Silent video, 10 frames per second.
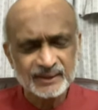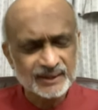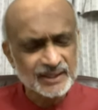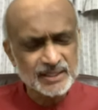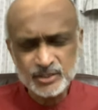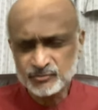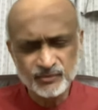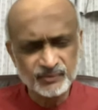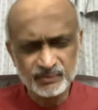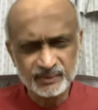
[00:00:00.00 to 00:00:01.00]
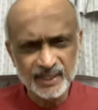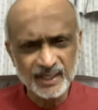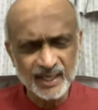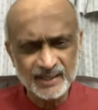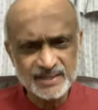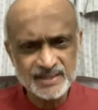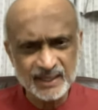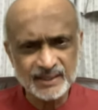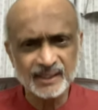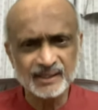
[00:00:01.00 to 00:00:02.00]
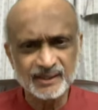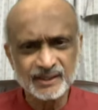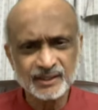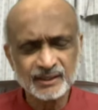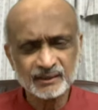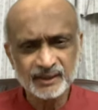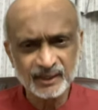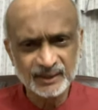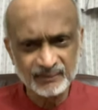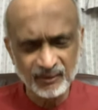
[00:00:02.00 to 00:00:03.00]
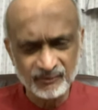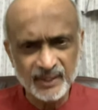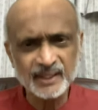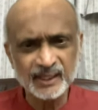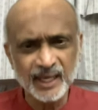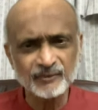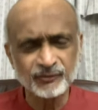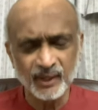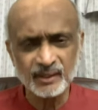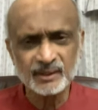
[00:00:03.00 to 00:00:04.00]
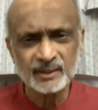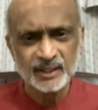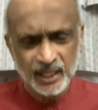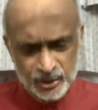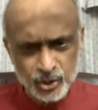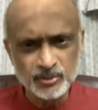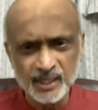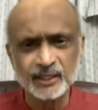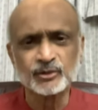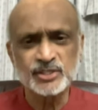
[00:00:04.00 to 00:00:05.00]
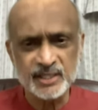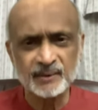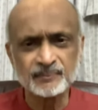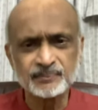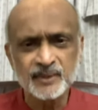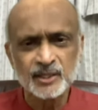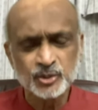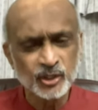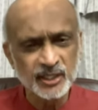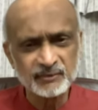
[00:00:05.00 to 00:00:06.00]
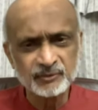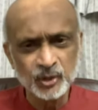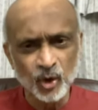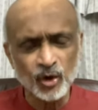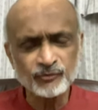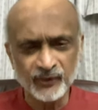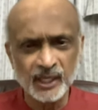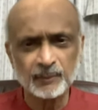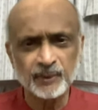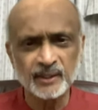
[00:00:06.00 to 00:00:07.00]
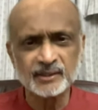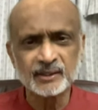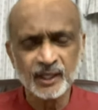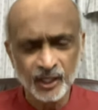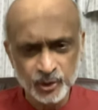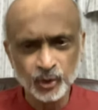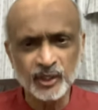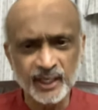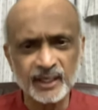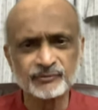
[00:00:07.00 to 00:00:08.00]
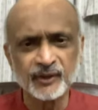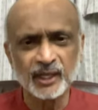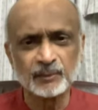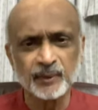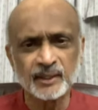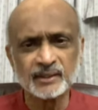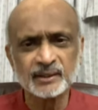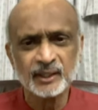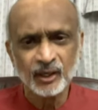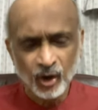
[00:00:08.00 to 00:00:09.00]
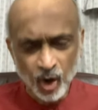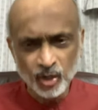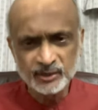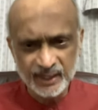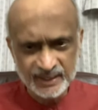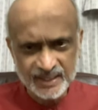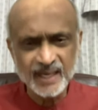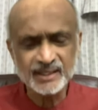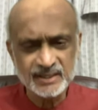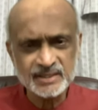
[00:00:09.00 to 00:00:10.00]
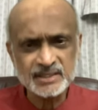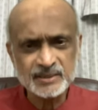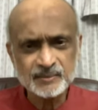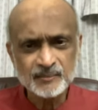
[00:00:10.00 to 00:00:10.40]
it is, the, it is I think that they were very careful, assuming it was them, to leave no fingerprint, a Ukrainian fingerprint, on the attackers